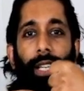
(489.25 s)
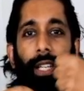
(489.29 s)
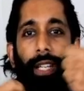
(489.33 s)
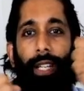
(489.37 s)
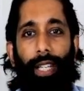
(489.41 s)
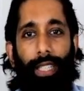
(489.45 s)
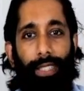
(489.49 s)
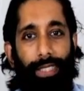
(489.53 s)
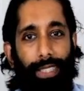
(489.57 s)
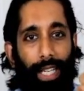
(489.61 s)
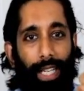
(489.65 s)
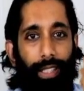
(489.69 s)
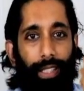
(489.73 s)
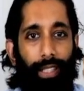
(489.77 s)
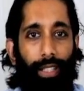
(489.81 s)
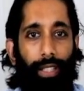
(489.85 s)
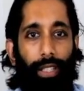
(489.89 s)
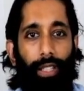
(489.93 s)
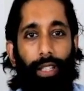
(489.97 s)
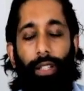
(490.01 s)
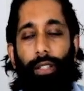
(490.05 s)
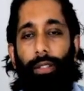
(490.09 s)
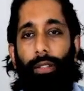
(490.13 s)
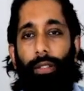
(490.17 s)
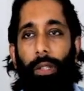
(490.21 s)
Is that
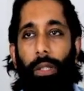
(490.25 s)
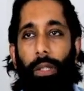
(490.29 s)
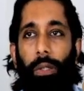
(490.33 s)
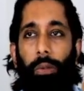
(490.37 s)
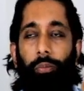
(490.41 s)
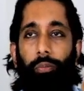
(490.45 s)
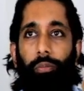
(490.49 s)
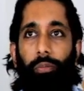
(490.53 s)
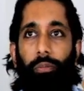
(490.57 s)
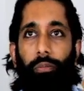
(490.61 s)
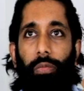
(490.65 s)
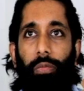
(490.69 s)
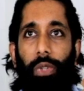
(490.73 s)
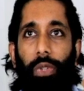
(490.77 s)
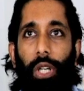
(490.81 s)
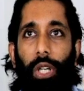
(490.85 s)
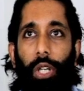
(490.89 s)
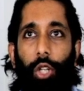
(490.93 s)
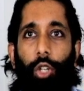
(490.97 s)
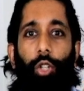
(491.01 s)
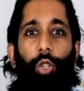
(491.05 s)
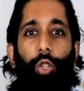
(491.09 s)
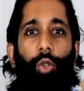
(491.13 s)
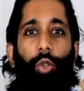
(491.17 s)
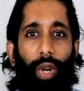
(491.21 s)
a
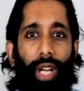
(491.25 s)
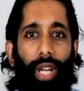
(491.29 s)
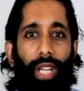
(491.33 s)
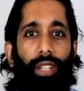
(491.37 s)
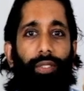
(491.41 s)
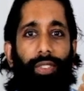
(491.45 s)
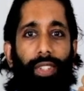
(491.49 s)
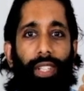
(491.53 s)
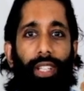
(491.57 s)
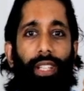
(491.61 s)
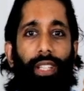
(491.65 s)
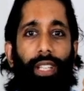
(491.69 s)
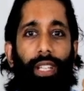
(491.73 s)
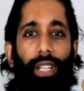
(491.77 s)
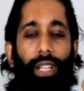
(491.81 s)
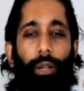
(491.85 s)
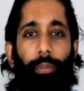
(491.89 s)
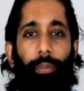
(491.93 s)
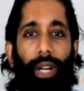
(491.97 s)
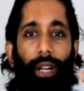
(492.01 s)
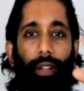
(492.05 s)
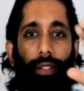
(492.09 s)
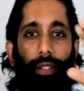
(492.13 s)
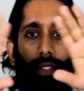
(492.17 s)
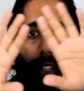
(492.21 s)
good way of thinking
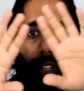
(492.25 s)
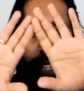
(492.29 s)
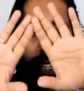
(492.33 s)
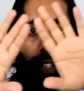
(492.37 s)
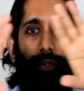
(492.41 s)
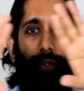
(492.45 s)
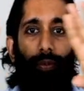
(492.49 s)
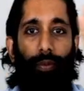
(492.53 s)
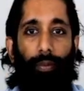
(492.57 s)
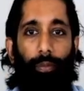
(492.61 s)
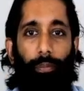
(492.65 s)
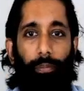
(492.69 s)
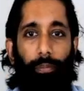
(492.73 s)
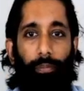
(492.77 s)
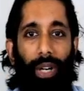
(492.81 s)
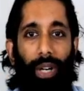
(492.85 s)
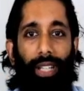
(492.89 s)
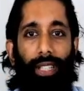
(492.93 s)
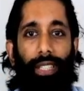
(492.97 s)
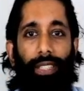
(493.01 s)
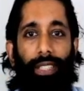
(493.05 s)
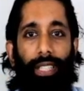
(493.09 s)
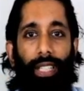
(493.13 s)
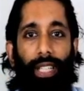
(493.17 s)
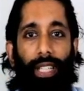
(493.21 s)
about kind of
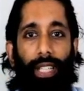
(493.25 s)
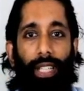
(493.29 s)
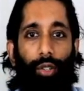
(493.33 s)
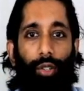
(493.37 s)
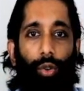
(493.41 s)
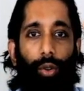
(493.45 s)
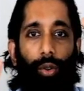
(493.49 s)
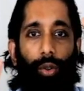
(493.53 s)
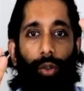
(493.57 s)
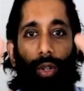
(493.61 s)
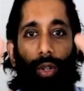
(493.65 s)
bucketing or